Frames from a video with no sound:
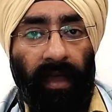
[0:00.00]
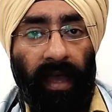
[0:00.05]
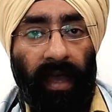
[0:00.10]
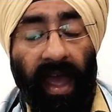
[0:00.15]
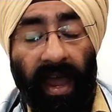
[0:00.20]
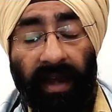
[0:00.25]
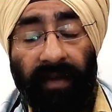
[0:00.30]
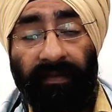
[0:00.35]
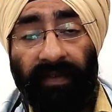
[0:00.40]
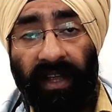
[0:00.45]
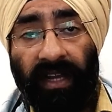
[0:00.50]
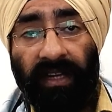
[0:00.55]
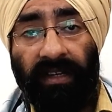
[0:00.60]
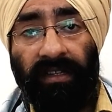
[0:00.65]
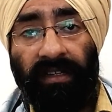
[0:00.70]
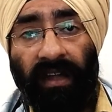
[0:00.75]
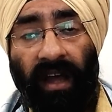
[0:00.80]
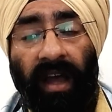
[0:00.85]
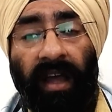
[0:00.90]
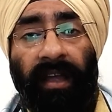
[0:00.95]
And
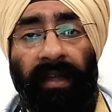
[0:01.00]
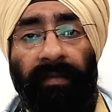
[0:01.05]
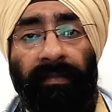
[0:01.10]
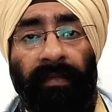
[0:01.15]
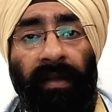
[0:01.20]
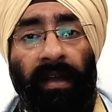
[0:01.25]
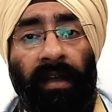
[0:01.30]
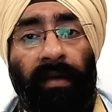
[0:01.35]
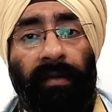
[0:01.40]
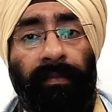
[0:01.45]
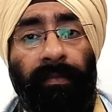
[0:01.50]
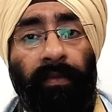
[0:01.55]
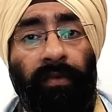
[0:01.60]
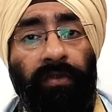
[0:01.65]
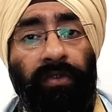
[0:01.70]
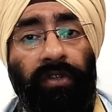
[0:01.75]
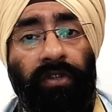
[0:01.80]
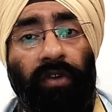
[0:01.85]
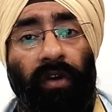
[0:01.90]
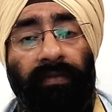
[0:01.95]
with time,
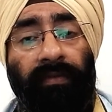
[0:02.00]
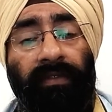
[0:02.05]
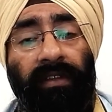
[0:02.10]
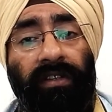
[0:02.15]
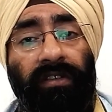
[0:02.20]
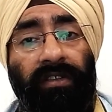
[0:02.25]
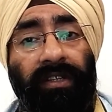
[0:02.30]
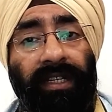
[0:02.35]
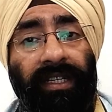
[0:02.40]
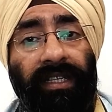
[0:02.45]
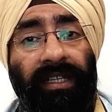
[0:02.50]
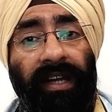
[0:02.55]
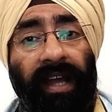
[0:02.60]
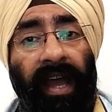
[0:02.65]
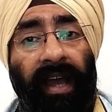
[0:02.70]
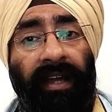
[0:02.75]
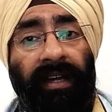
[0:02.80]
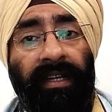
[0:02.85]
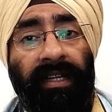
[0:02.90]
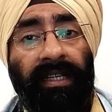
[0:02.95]
most of the treated
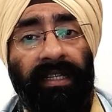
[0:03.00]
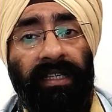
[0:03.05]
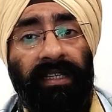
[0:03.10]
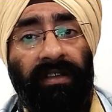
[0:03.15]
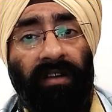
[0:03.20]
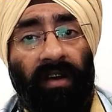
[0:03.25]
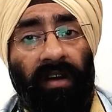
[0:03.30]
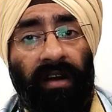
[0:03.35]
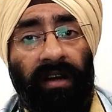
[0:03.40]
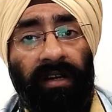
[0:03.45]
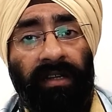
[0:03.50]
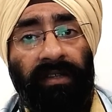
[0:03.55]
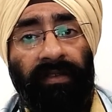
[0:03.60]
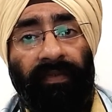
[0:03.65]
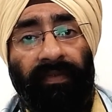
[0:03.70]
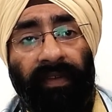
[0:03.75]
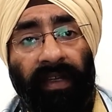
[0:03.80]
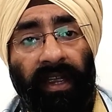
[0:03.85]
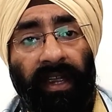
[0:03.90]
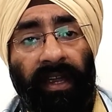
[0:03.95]
acne scars
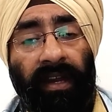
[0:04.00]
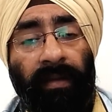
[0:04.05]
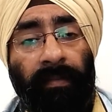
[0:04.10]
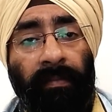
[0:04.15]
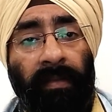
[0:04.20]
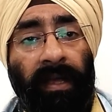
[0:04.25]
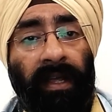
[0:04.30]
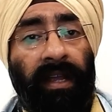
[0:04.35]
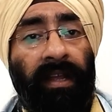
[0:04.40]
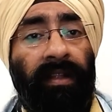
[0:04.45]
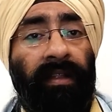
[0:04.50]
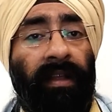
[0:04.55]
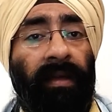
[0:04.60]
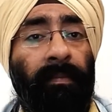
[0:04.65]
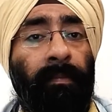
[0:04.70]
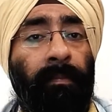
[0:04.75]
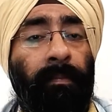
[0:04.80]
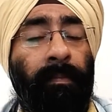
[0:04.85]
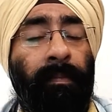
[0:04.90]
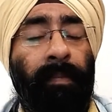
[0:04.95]
fade, making
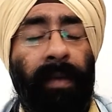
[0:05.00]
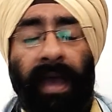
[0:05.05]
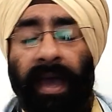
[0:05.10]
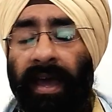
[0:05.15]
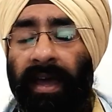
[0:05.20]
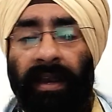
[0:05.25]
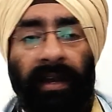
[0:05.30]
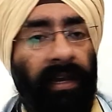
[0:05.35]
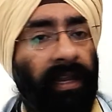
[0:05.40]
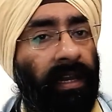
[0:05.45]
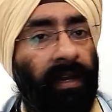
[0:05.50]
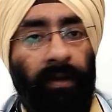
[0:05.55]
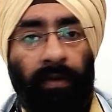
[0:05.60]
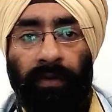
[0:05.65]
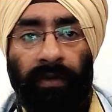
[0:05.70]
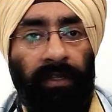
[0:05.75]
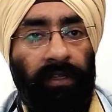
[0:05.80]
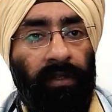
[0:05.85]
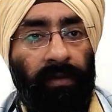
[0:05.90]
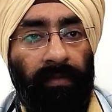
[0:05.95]
them barely
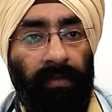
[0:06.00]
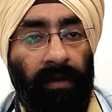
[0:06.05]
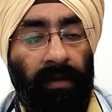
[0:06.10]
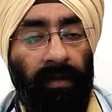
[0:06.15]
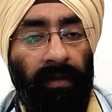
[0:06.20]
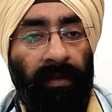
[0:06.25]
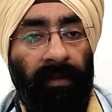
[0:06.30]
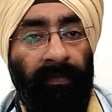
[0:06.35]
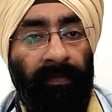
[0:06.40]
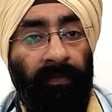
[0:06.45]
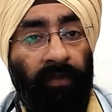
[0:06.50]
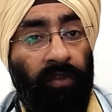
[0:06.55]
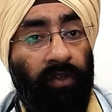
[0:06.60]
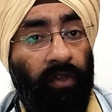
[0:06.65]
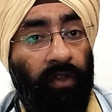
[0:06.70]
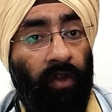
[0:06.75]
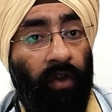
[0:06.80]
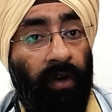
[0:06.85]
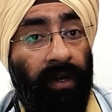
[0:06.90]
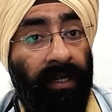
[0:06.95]
noticeable. So
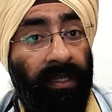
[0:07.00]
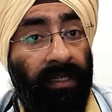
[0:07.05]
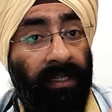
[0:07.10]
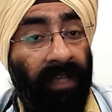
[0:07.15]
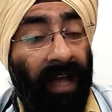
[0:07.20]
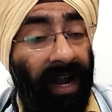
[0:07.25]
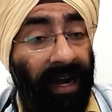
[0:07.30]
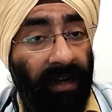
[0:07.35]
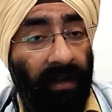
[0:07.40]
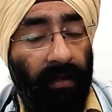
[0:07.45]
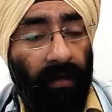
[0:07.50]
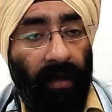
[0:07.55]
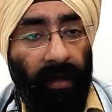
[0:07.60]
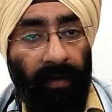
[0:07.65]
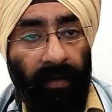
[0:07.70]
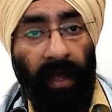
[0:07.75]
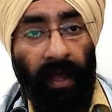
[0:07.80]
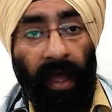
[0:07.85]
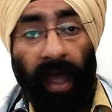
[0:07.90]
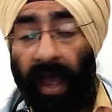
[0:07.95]
your result
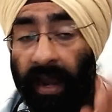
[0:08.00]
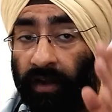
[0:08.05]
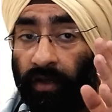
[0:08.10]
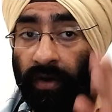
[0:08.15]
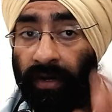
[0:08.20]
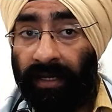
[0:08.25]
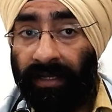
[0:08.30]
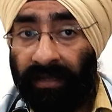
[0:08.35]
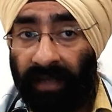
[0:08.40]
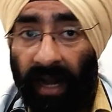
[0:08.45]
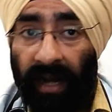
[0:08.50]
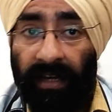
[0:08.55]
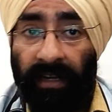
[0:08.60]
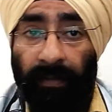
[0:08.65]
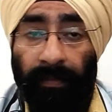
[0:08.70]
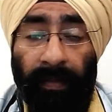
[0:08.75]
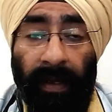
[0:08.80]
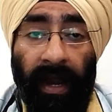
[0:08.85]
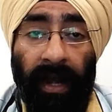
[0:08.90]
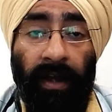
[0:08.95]

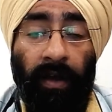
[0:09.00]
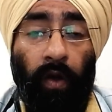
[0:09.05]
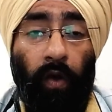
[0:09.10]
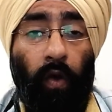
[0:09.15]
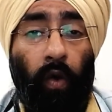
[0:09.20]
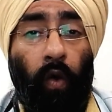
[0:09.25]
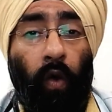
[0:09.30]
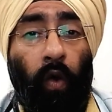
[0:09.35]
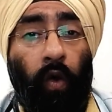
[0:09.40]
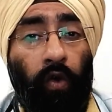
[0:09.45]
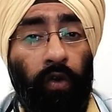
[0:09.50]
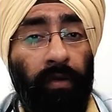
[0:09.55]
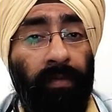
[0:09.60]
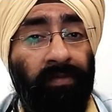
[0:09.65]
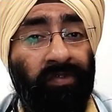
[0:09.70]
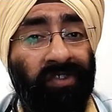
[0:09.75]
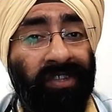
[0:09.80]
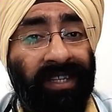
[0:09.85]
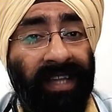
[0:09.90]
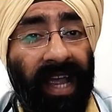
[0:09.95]
depends
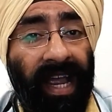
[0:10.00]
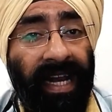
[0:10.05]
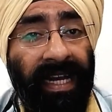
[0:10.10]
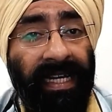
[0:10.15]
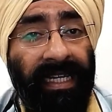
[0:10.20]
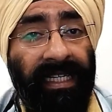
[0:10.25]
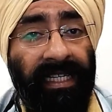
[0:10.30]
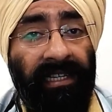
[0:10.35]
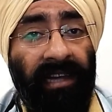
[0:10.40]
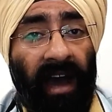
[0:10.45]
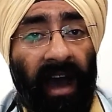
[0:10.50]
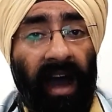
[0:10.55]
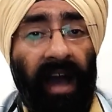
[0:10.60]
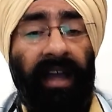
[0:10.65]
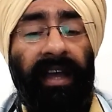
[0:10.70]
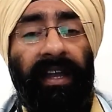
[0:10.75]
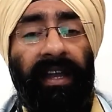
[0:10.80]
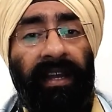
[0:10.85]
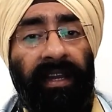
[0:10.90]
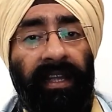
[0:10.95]
almost
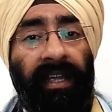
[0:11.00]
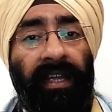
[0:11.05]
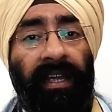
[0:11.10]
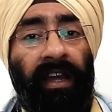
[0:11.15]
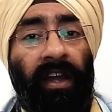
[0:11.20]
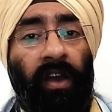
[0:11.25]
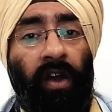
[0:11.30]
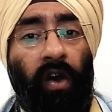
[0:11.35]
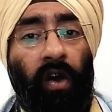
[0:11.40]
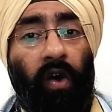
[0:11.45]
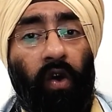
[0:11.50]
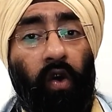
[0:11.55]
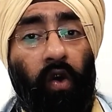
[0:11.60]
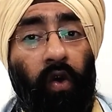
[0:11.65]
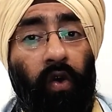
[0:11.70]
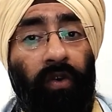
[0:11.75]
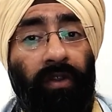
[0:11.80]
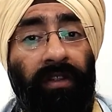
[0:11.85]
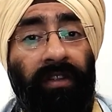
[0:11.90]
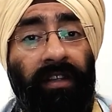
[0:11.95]
entirely
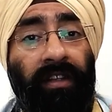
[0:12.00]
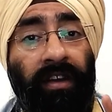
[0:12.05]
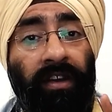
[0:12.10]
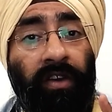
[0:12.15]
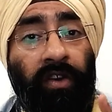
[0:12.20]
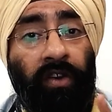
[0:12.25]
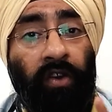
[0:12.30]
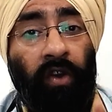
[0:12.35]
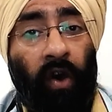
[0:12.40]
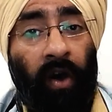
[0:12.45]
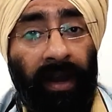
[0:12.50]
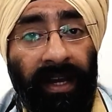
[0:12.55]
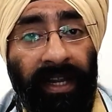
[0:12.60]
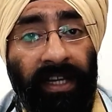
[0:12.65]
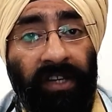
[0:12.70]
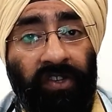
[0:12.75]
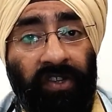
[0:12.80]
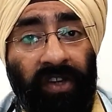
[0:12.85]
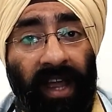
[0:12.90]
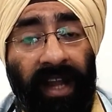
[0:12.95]
on the
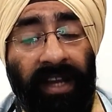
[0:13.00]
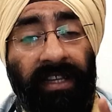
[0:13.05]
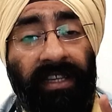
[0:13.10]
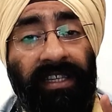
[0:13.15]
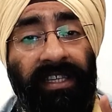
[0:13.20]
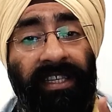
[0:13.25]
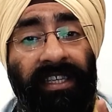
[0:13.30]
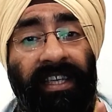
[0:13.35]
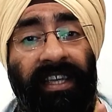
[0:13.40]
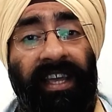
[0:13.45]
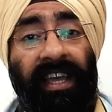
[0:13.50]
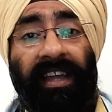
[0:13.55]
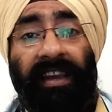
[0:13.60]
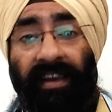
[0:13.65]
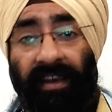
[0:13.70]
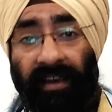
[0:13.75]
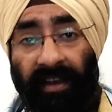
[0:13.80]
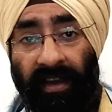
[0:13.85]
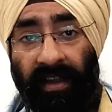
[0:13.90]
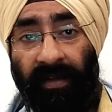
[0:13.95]
knowledge and
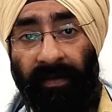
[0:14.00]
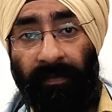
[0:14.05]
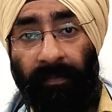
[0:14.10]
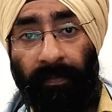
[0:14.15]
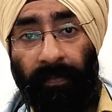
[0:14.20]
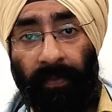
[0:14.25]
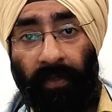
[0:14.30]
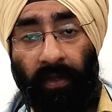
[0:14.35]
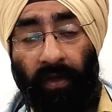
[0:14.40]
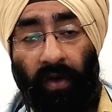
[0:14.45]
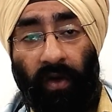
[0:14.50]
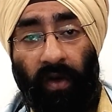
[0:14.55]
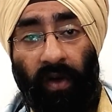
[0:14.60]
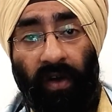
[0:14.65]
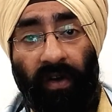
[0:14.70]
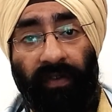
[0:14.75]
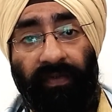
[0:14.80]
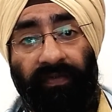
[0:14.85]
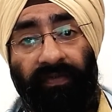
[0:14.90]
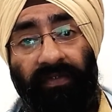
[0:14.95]
skill
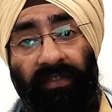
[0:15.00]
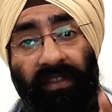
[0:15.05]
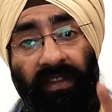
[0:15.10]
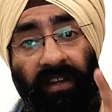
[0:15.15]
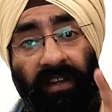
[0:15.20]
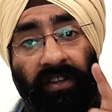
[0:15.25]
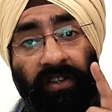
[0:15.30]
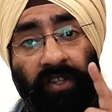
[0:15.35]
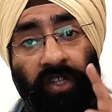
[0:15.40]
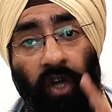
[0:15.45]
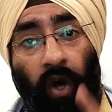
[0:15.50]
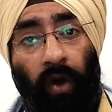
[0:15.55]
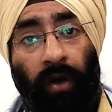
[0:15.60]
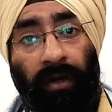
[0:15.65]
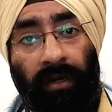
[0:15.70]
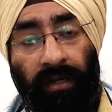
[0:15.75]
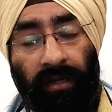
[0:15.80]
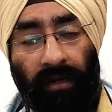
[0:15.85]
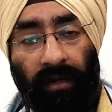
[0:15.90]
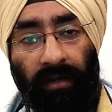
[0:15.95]
of the
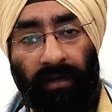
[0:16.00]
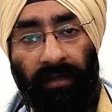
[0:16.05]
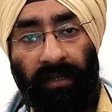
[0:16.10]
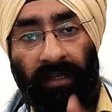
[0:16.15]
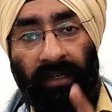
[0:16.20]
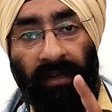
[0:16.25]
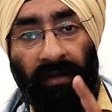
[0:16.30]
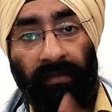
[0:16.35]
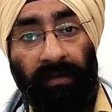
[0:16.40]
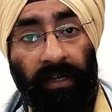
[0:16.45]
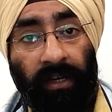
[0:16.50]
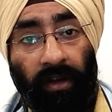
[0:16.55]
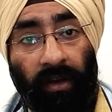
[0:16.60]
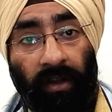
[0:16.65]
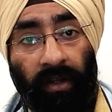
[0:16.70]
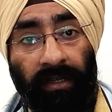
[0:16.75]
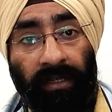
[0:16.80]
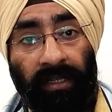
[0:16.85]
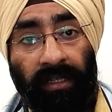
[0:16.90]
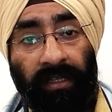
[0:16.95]
doctor, the
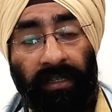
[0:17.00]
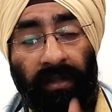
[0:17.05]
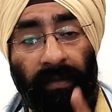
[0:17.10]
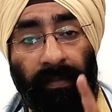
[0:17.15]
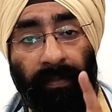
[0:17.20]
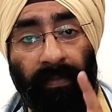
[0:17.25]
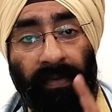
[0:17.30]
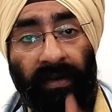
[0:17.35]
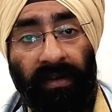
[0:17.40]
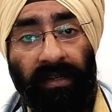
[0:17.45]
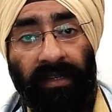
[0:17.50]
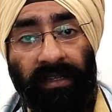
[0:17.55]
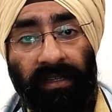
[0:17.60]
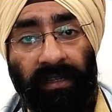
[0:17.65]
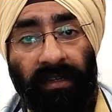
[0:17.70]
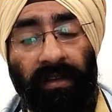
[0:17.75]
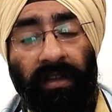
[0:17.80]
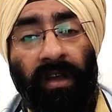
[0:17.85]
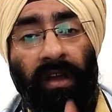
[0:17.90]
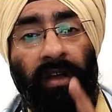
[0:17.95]
dermatologist, the
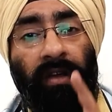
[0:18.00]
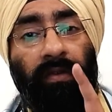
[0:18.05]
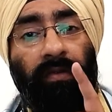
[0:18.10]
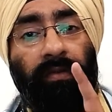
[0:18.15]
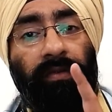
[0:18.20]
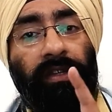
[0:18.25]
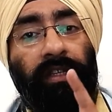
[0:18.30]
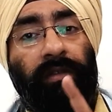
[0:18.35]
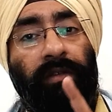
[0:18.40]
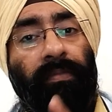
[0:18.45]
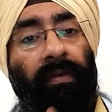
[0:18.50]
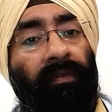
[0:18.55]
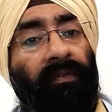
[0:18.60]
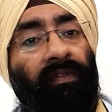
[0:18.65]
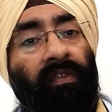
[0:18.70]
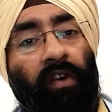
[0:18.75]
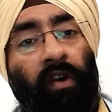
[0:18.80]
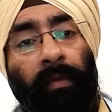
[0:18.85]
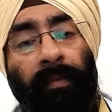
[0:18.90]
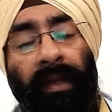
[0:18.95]
person who is
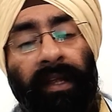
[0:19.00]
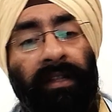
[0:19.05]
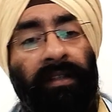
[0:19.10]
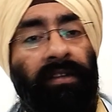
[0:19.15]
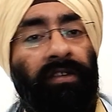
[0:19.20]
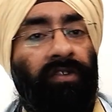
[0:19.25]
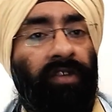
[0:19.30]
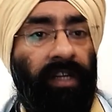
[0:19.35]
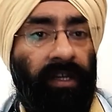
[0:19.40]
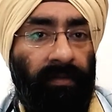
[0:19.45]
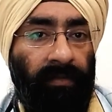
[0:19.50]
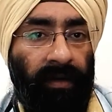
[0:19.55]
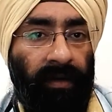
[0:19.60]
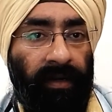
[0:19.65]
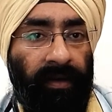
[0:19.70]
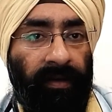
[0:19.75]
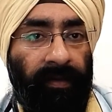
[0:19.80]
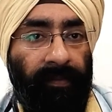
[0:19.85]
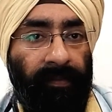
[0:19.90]
performing the treatment.